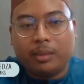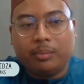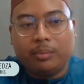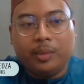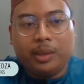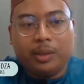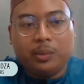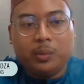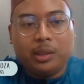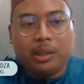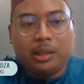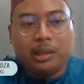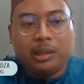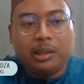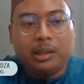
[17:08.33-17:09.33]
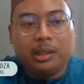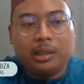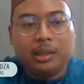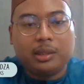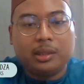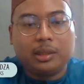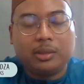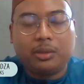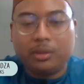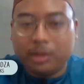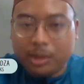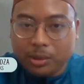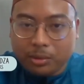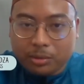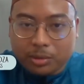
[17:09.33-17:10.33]
May we
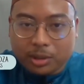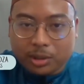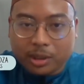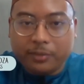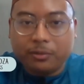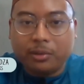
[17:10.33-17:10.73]
continue to strive